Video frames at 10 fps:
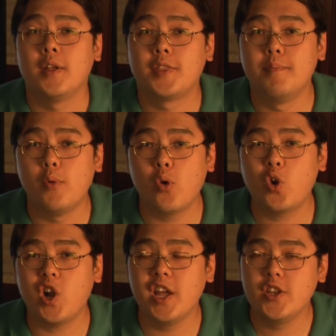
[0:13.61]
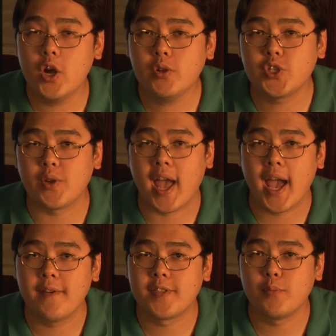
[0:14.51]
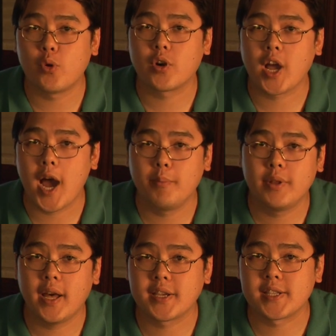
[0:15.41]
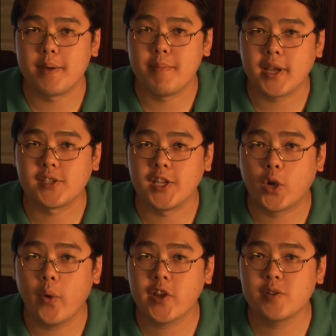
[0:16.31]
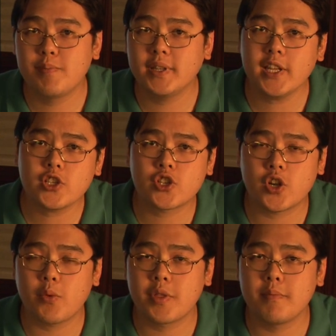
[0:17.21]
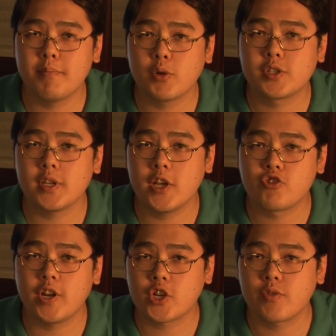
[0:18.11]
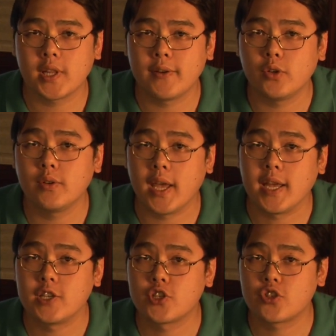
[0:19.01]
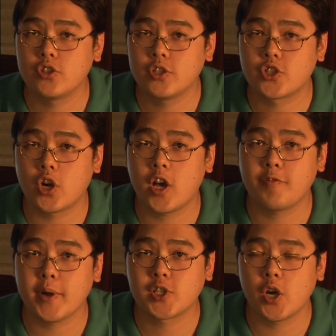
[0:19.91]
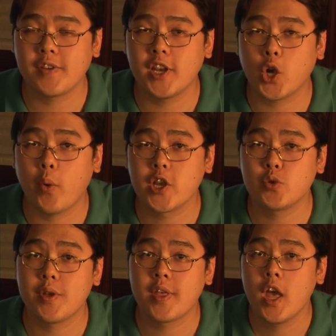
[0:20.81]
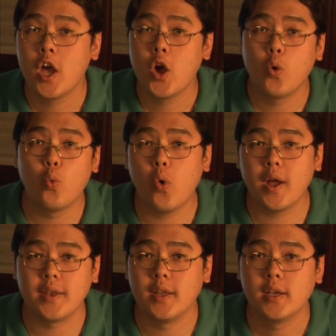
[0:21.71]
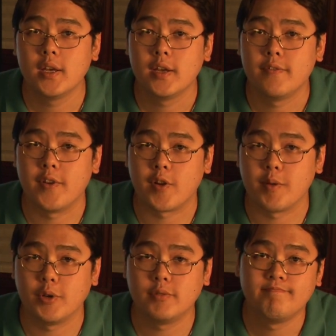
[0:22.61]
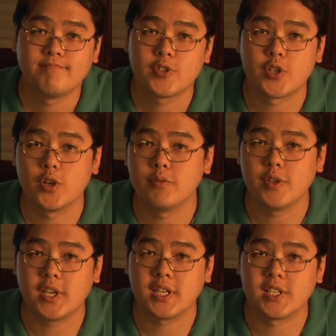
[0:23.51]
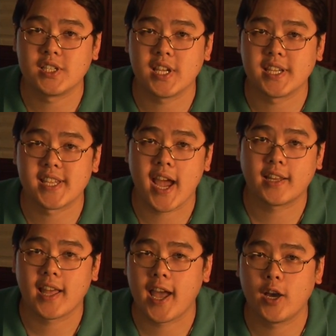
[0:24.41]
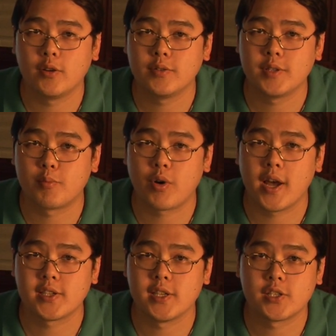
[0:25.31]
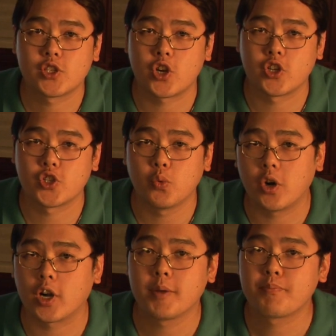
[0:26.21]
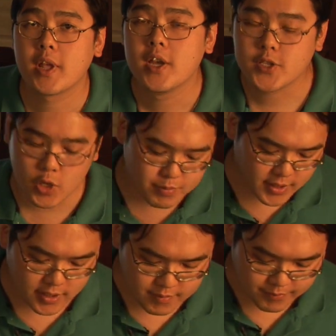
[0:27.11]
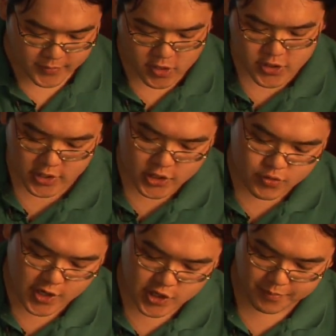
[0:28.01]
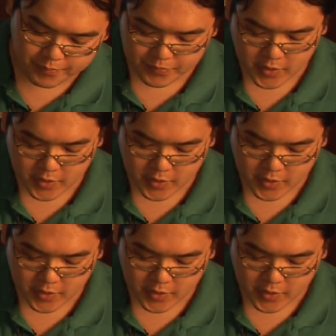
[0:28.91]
the more unknowns you have, the more complex that makes an equation, but let's just start with the most introductory level and start off by solving an equation with one variable. So you get to see exactly how the process starts to work. So here's an illustration.